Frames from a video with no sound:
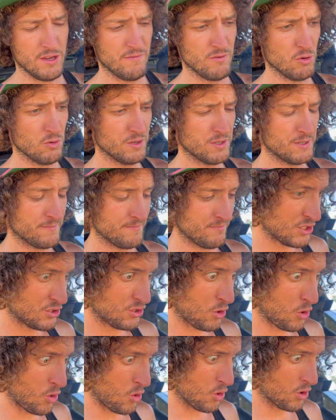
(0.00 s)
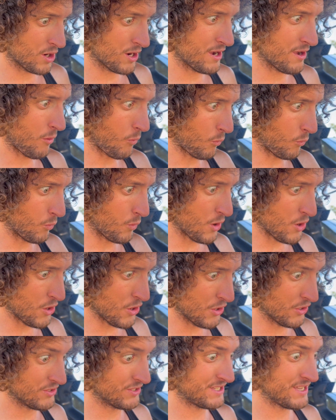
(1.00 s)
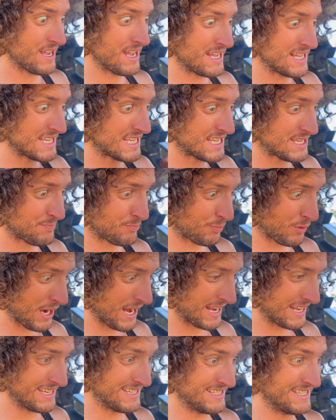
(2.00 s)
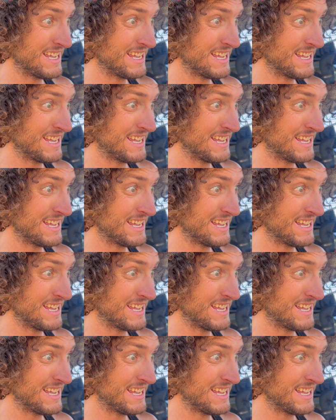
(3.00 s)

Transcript: viewers. Talk, words, sprechen,